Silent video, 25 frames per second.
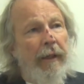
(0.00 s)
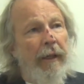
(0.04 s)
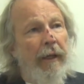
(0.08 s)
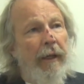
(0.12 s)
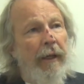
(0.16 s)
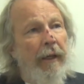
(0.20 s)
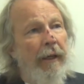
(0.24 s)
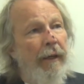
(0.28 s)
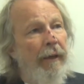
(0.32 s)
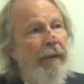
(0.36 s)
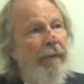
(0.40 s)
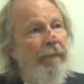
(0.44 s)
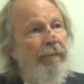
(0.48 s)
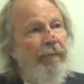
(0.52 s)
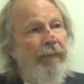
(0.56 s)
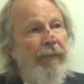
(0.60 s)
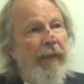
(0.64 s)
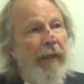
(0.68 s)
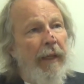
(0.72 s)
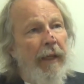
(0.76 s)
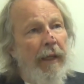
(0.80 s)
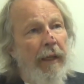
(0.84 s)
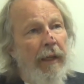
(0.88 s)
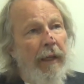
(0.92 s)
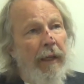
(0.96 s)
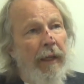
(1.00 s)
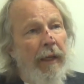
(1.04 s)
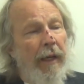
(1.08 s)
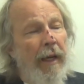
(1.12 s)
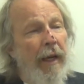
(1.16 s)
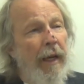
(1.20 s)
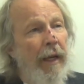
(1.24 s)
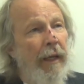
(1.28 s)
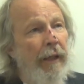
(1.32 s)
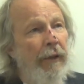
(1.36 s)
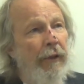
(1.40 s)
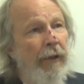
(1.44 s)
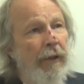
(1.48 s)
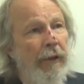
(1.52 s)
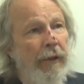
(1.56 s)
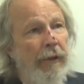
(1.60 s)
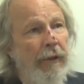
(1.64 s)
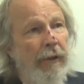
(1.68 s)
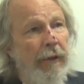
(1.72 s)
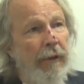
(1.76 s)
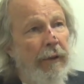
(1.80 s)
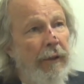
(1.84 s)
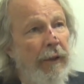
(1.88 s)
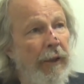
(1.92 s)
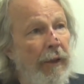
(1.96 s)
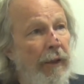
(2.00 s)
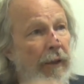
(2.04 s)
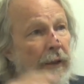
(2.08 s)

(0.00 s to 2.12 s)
Um, and the,